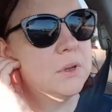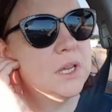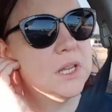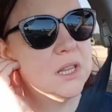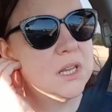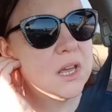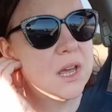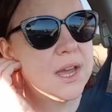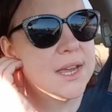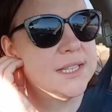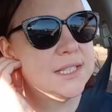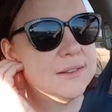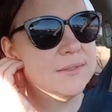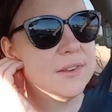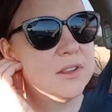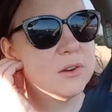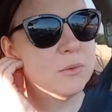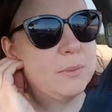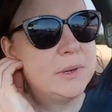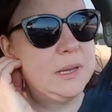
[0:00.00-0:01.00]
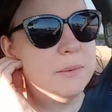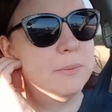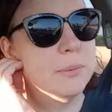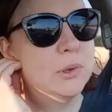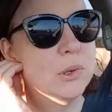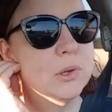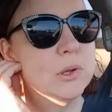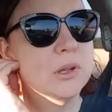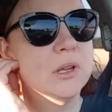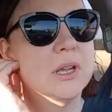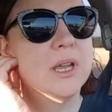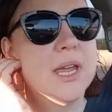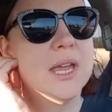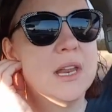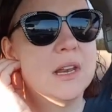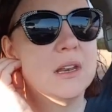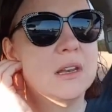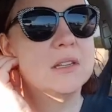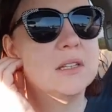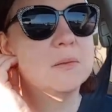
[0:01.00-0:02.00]
in the eyes of other people.
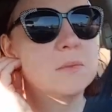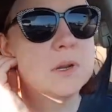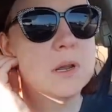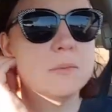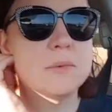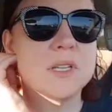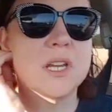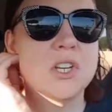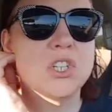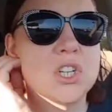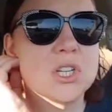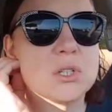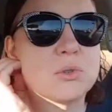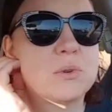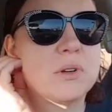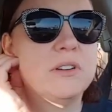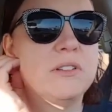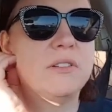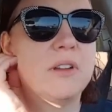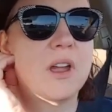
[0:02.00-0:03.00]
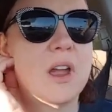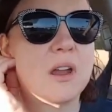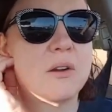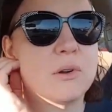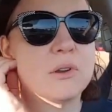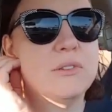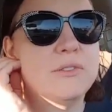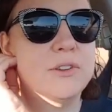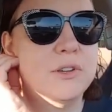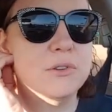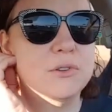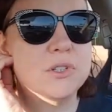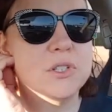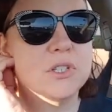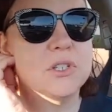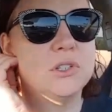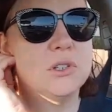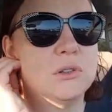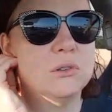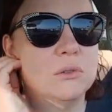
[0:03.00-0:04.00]
And sometimes I just re- I refuse
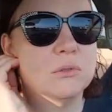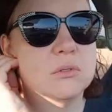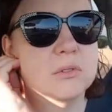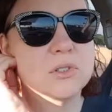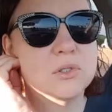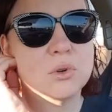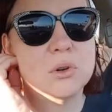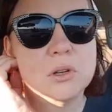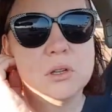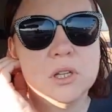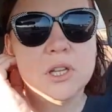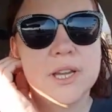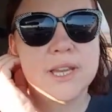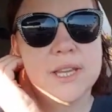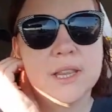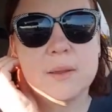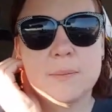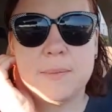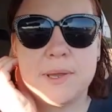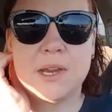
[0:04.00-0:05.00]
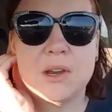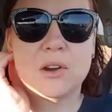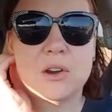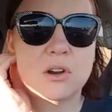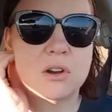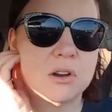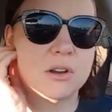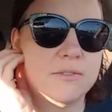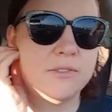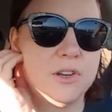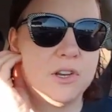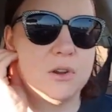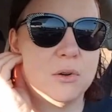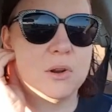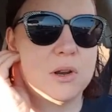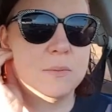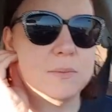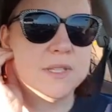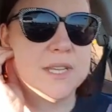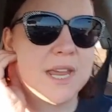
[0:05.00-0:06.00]
to sort of look in the mirror. You know
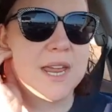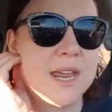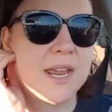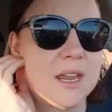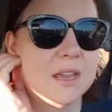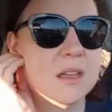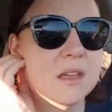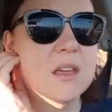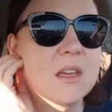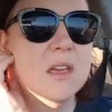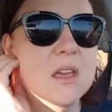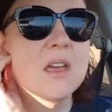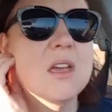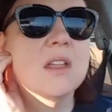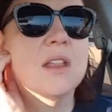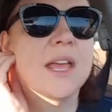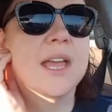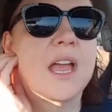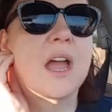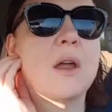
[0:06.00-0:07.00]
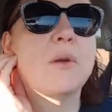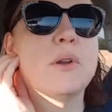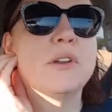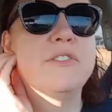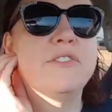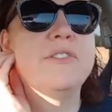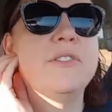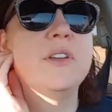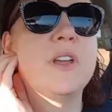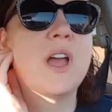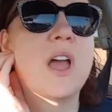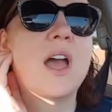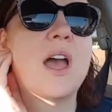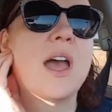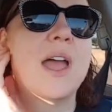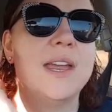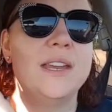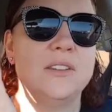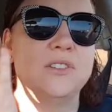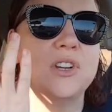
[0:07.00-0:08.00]
what I'm saying? Like I ref-
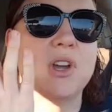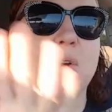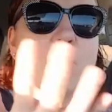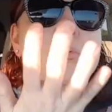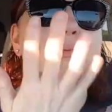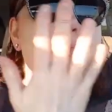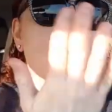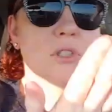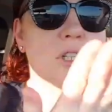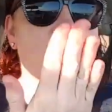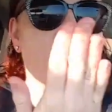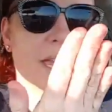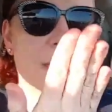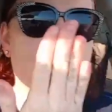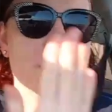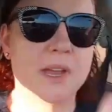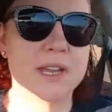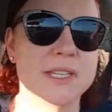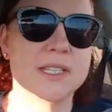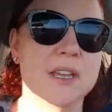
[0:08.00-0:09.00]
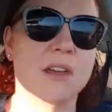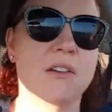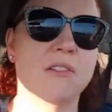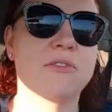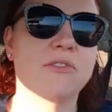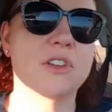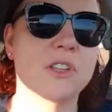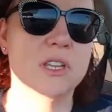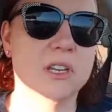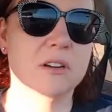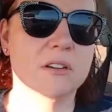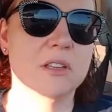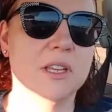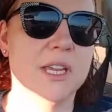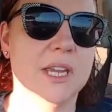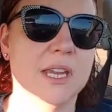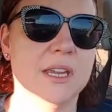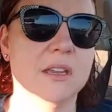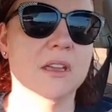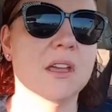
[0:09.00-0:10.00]
I don't look at myself
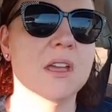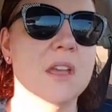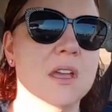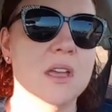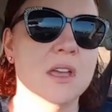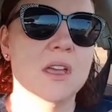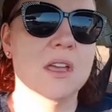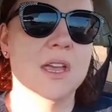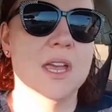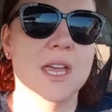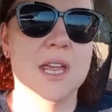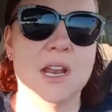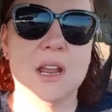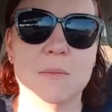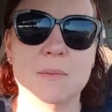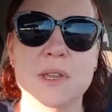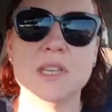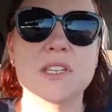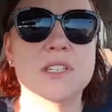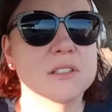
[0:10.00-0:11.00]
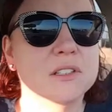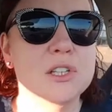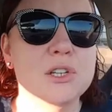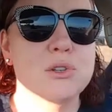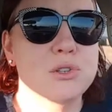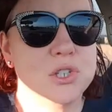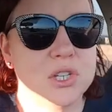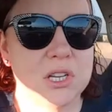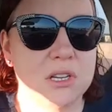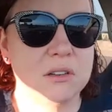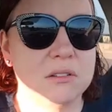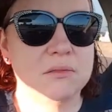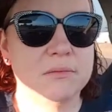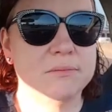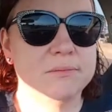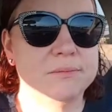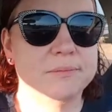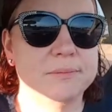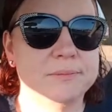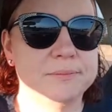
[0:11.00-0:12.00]
clearly, and I'm in
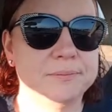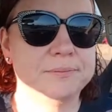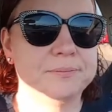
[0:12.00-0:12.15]
delusion.